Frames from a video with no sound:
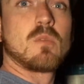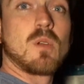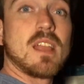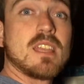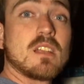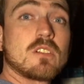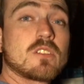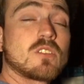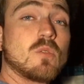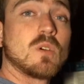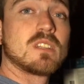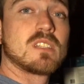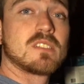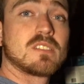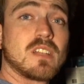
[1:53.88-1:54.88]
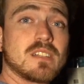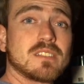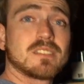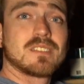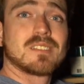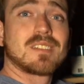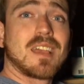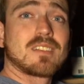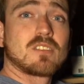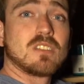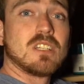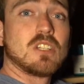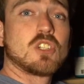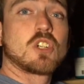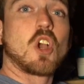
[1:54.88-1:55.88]
right here. So what this does is this
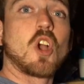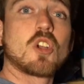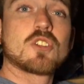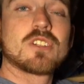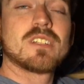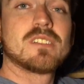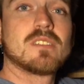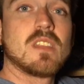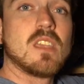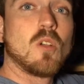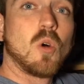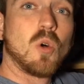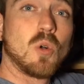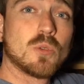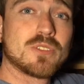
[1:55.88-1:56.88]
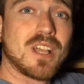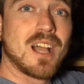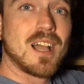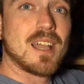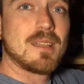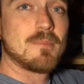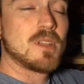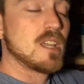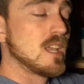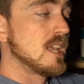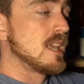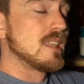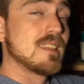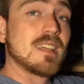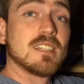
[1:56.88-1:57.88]
actually charges the whole time
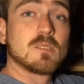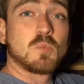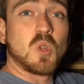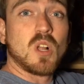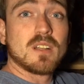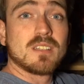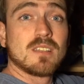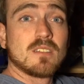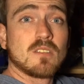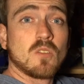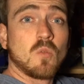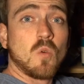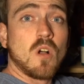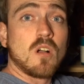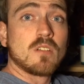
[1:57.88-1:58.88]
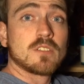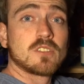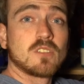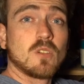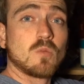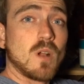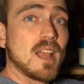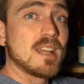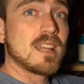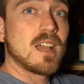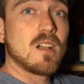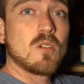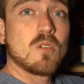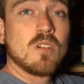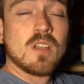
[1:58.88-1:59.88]
that it's plugged into the wall. So right
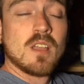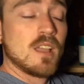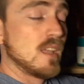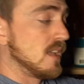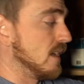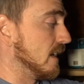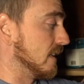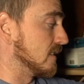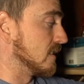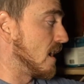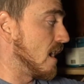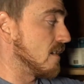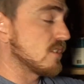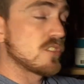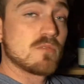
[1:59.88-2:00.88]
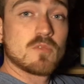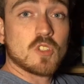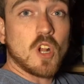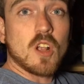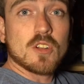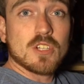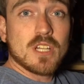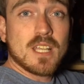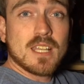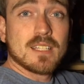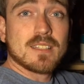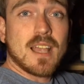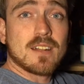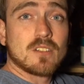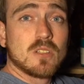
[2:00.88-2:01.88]
now it's not charging,
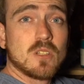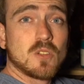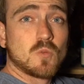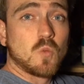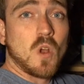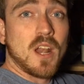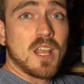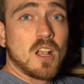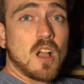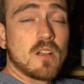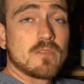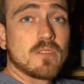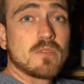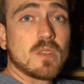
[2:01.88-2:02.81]
it's actually just running off of